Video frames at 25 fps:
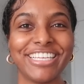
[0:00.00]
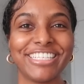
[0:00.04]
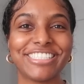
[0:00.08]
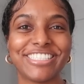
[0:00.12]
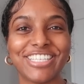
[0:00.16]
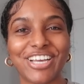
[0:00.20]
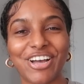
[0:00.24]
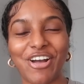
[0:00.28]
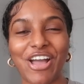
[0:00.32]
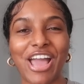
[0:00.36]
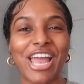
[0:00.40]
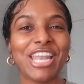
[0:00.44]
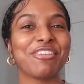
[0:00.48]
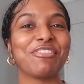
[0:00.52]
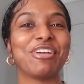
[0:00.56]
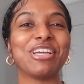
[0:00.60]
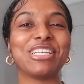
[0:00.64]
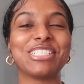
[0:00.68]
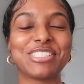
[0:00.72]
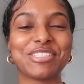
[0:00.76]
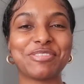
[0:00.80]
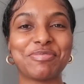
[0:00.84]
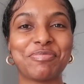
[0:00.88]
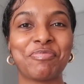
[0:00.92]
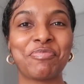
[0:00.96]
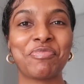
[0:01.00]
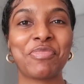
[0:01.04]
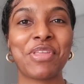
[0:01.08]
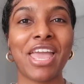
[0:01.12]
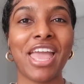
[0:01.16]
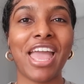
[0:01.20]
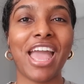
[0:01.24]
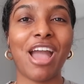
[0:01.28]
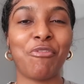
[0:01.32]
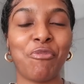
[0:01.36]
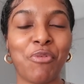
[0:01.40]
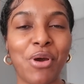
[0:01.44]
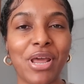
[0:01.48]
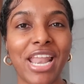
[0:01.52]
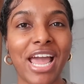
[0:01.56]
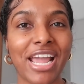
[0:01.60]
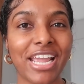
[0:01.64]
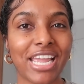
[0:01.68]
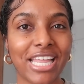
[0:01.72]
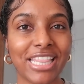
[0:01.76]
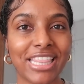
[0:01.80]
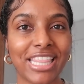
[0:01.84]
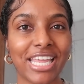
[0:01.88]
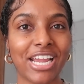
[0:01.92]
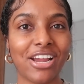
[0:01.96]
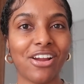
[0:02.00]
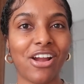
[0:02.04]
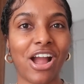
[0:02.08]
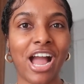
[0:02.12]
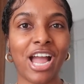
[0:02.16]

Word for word: So anyways, when I get there,